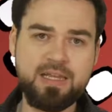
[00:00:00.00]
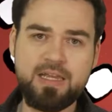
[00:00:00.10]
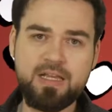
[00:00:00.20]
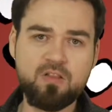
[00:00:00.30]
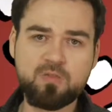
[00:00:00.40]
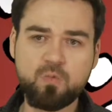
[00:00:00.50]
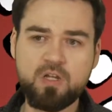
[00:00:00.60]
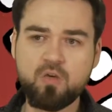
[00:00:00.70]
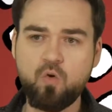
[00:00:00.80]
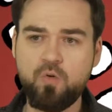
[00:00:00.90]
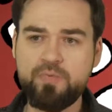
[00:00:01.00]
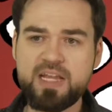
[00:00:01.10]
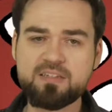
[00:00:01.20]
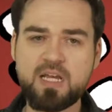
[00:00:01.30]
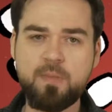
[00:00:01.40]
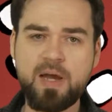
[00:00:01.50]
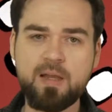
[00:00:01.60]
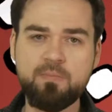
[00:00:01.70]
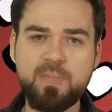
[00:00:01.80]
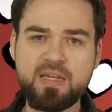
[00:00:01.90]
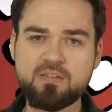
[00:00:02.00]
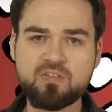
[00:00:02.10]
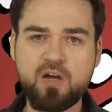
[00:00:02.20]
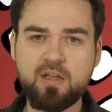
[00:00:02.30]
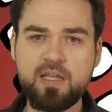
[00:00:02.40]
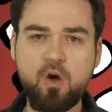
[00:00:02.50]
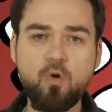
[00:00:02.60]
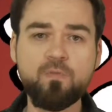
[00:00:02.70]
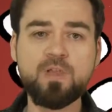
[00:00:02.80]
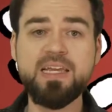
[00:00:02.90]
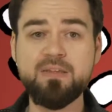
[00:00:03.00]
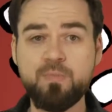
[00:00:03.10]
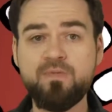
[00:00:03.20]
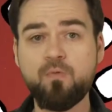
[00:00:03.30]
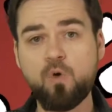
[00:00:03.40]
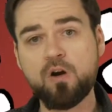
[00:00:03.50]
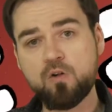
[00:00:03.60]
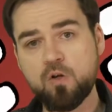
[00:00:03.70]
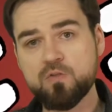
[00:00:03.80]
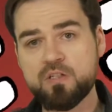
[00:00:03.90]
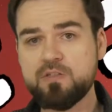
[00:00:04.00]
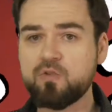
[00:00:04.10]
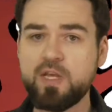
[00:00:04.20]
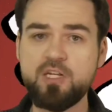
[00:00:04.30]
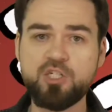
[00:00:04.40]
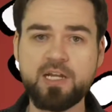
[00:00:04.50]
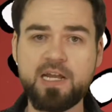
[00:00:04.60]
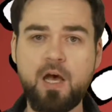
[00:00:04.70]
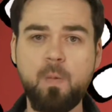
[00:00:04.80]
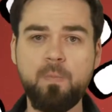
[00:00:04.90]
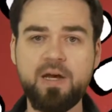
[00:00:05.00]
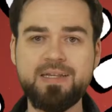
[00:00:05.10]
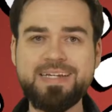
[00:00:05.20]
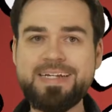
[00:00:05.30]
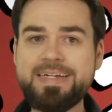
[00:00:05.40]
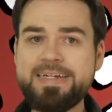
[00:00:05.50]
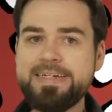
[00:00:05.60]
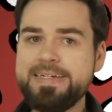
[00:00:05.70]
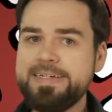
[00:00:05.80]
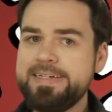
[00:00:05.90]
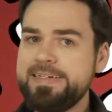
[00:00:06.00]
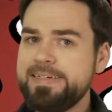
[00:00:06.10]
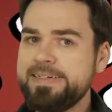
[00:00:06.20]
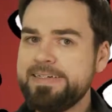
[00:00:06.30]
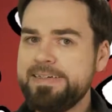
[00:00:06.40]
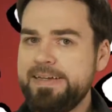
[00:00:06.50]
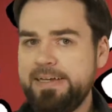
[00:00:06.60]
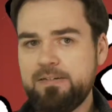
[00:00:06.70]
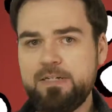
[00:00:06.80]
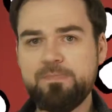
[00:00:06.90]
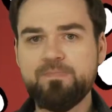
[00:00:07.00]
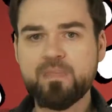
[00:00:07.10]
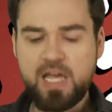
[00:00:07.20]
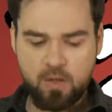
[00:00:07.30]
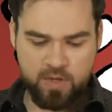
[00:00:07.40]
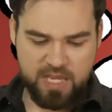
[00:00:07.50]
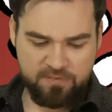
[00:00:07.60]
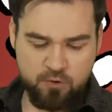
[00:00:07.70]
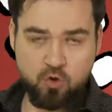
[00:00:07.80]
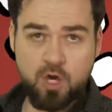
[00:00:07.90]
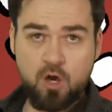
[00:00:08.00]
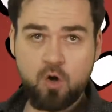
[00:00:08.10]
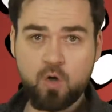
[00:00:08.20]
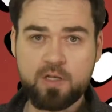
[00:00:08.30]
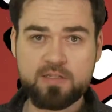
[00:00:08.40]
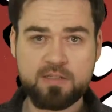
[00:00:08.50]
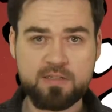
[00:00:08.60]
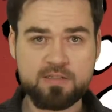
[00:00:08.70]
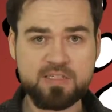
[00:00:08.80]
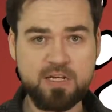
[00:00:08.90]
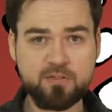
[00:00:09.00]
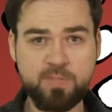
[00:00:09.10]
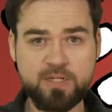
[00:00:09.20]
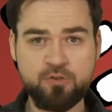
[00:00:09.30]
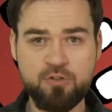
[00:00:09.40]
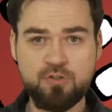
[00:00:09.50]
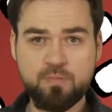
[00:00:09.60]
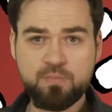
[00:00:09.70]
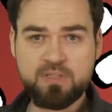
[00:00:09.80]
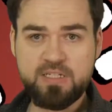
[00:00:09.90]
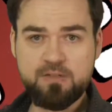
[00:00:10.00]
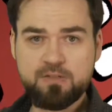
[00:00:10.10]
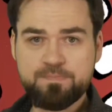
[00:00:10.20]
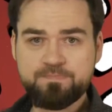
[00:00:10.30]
it looks pretty cool. Next time I make it to Scotland, hopefully is before it closes so I can check it out, but I don't know. Anyway, if you go, send us pictures, please.